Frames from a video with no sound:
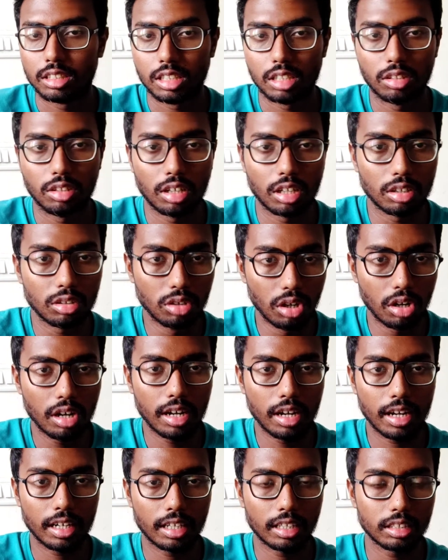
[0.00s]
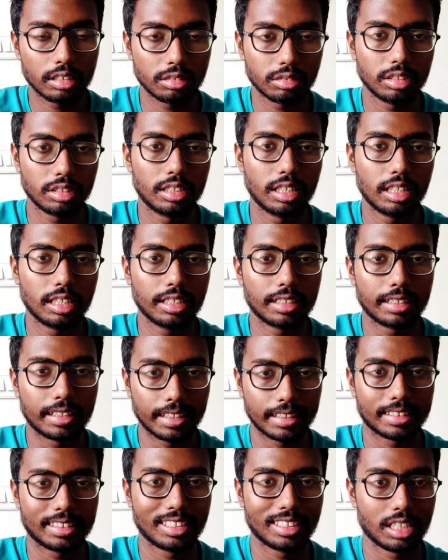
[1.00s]
they will go ahead with the
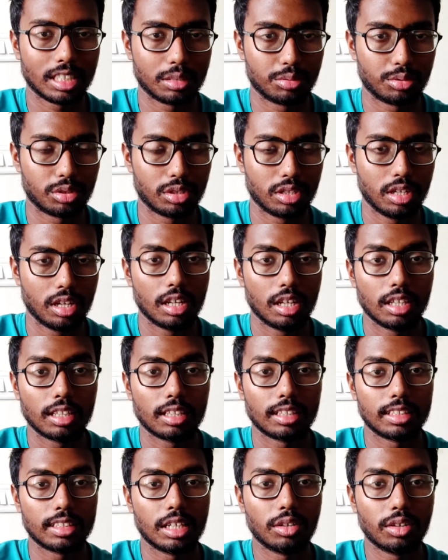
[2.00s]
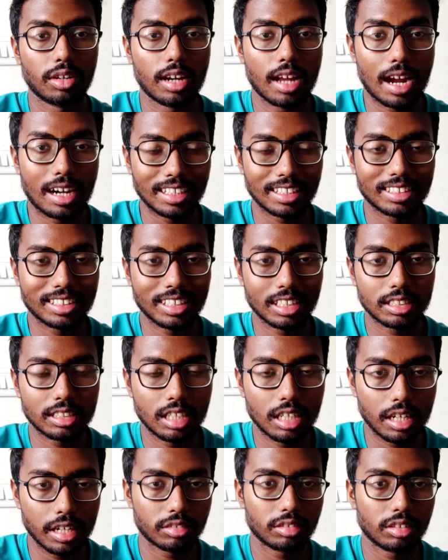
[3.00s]
next steps. They will understand
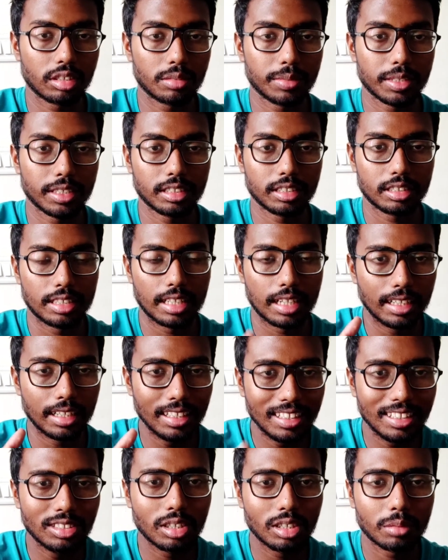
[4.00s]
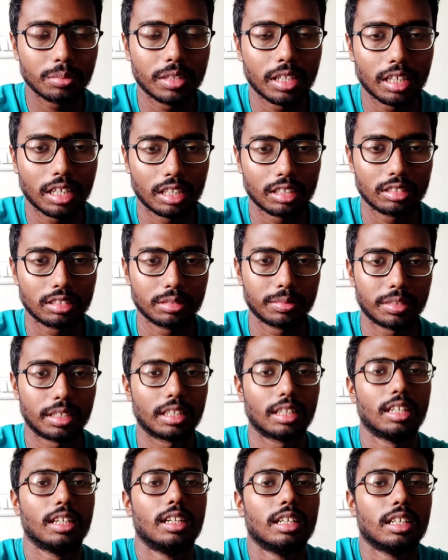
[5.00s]
the requirements, the needs of the customer.
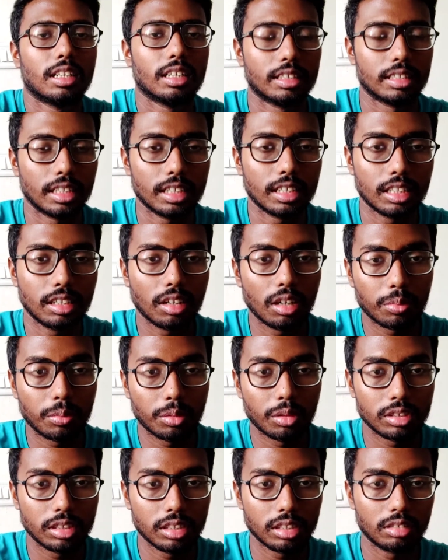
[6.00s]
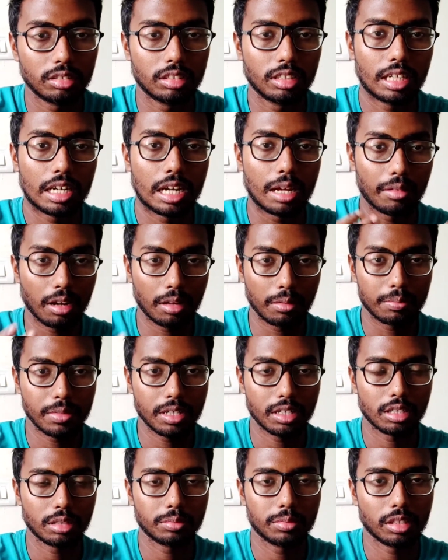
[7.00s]
Then they will proceed with the
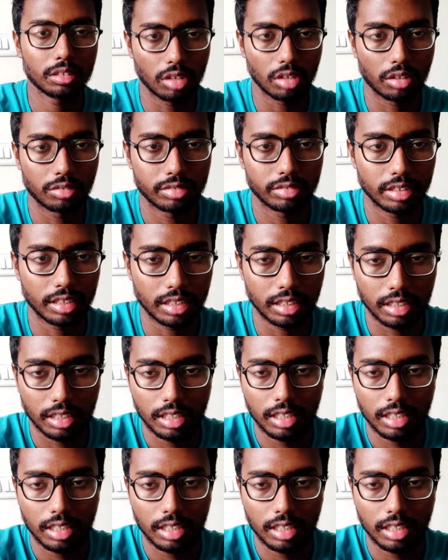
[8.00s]
development of the software.